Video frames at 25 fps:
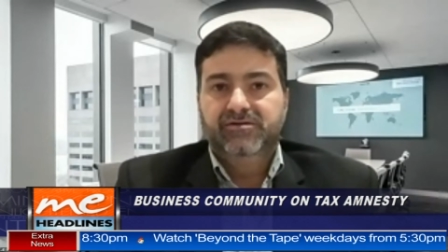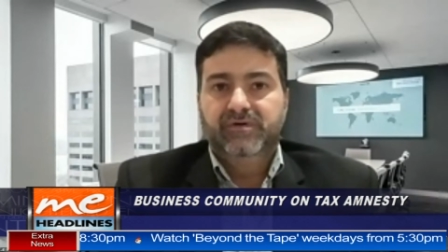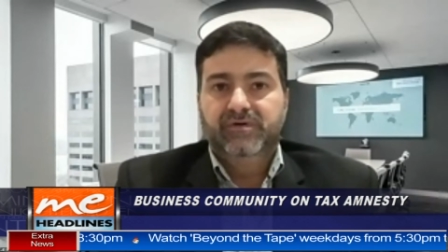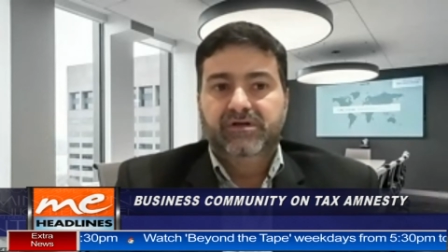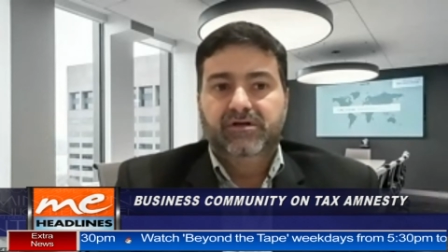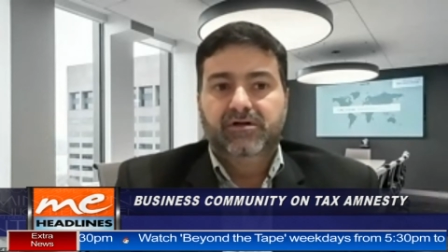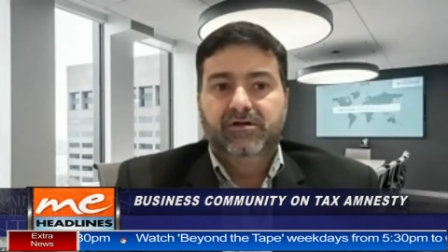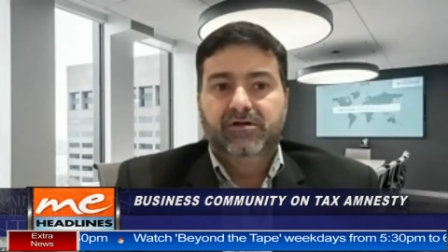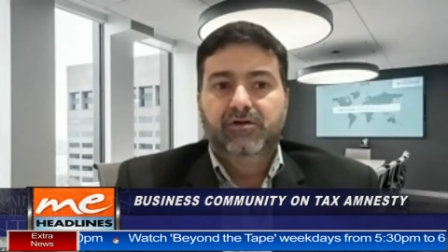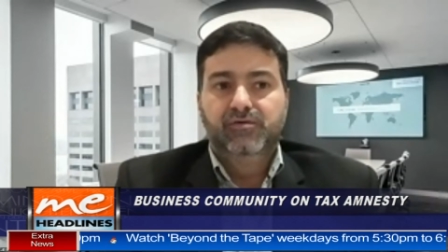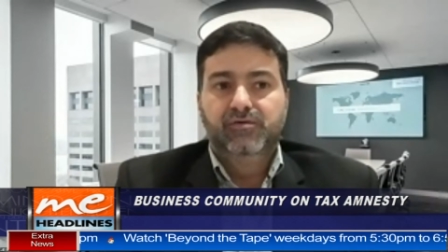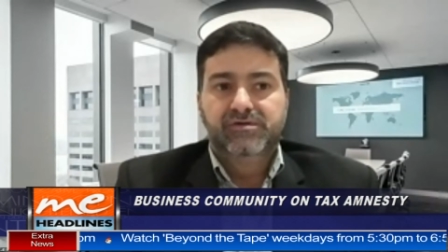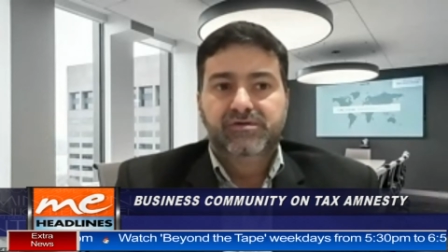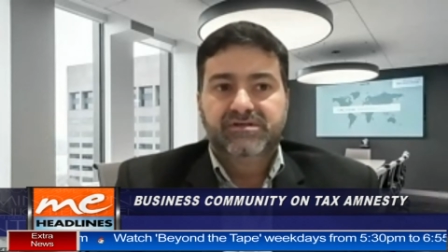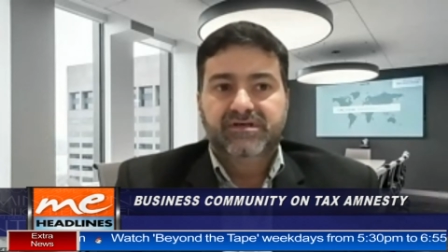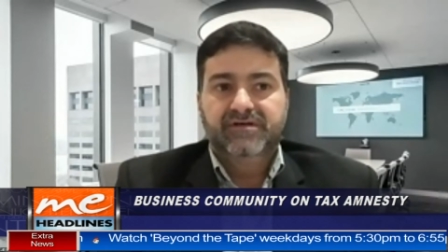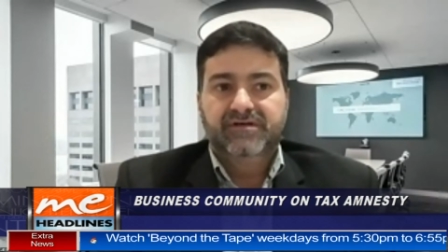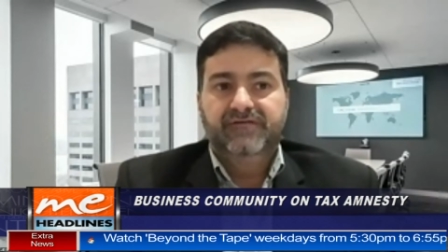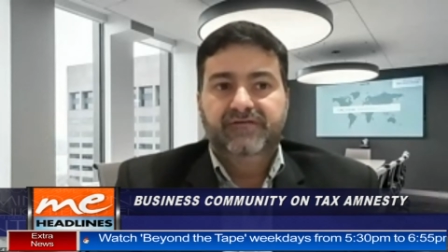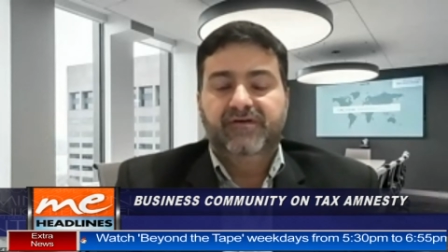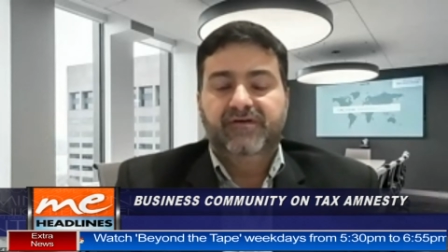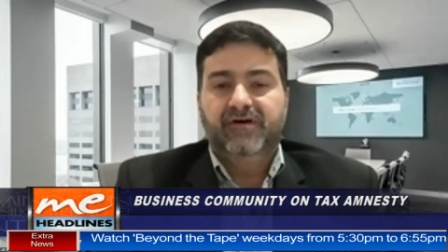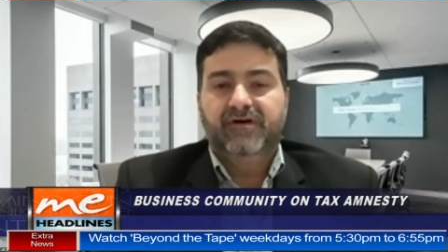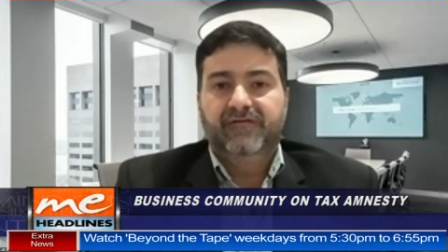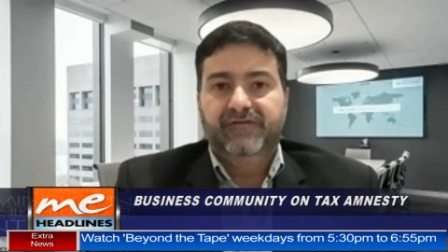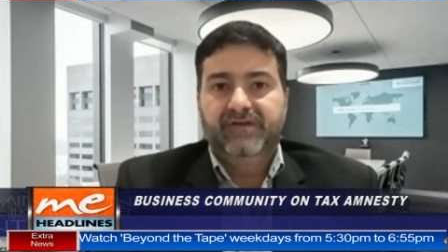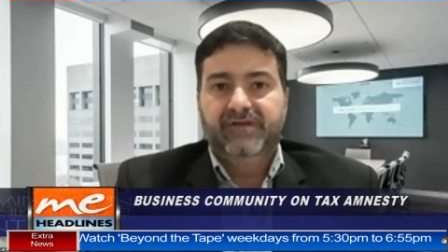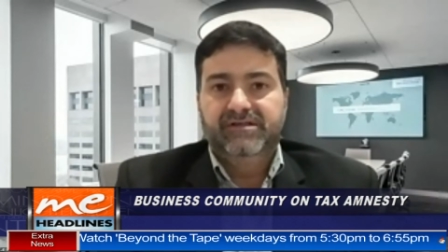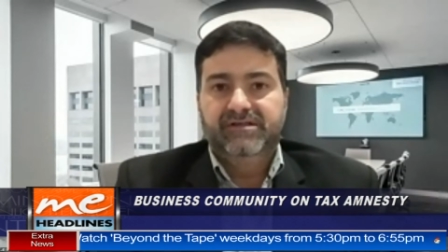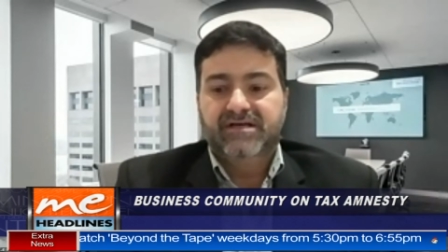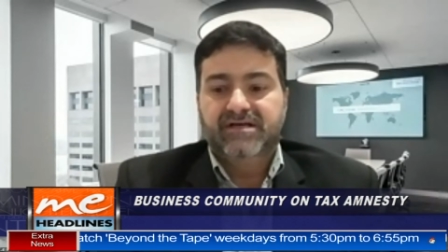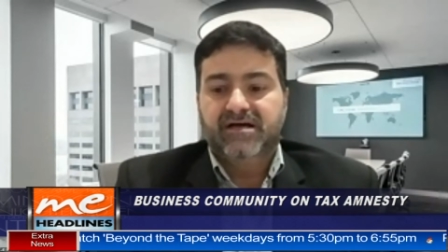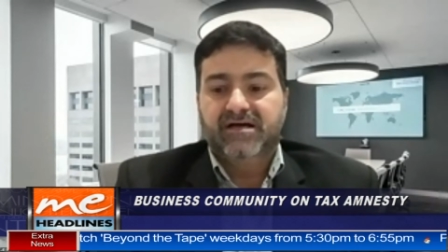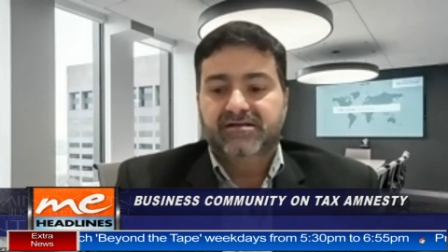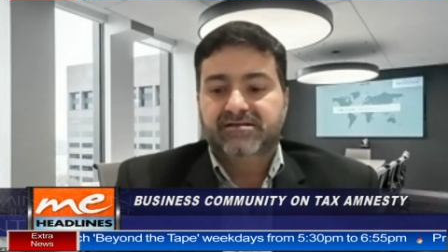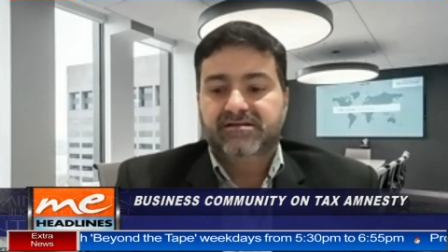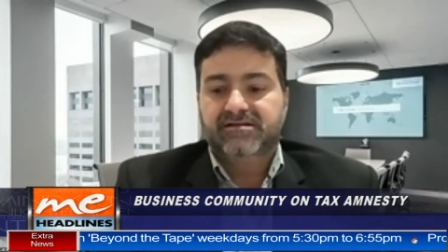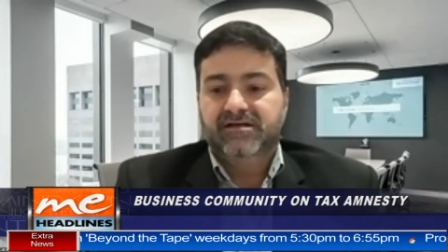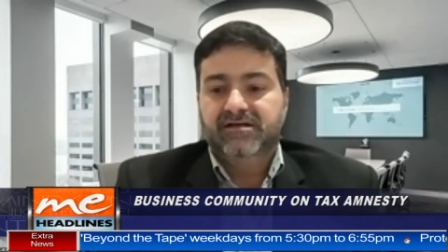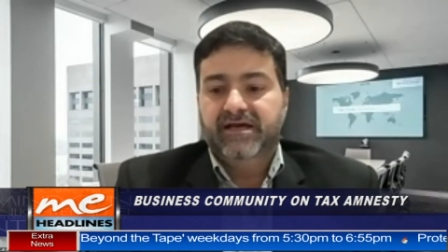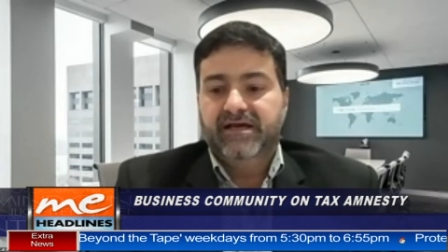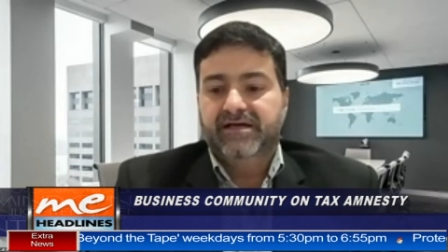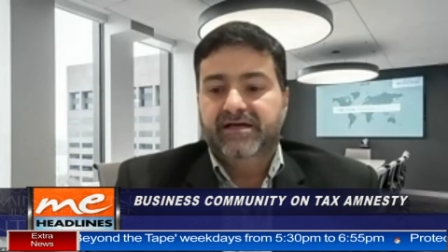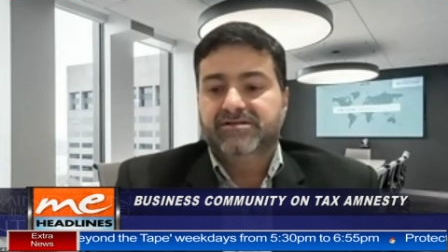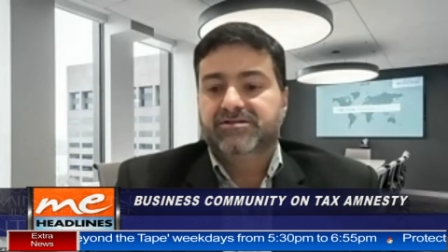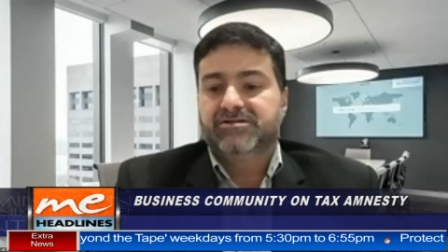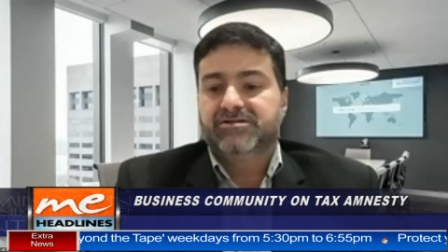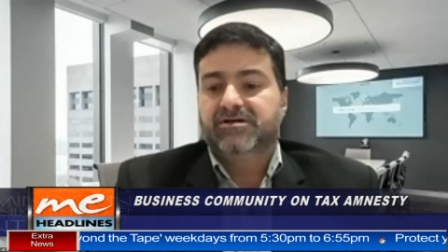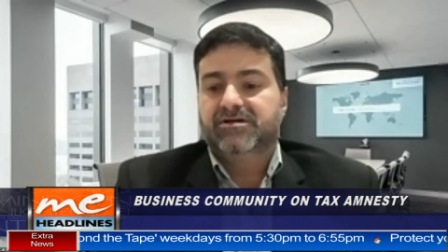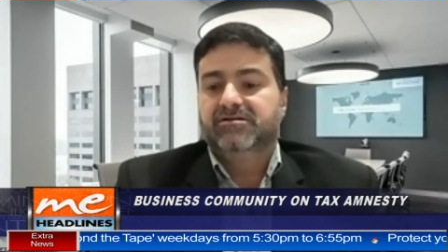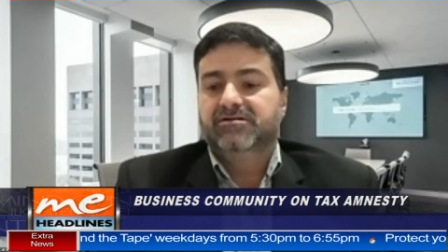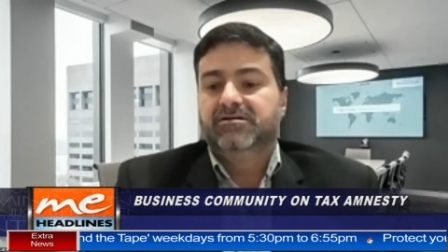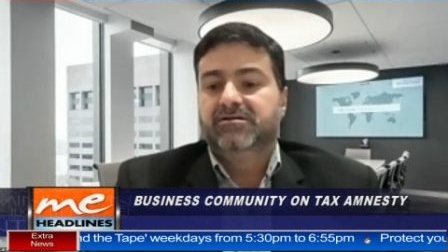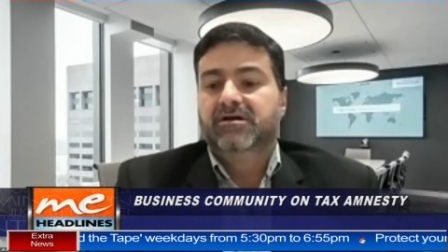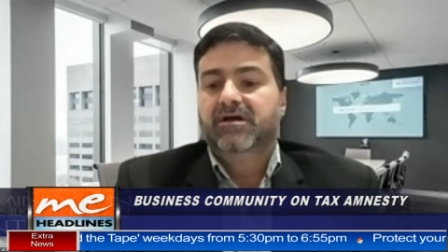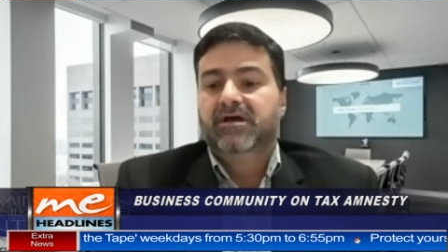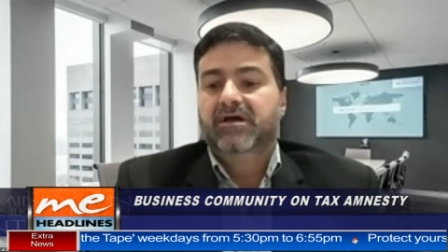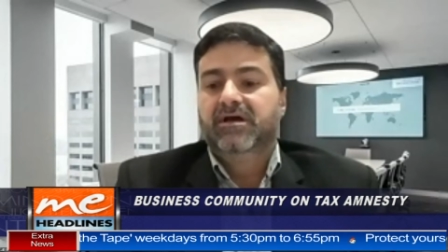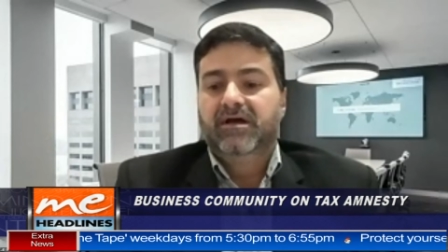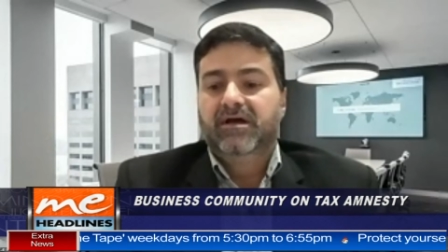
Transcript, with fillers: inclusive of the tax collection,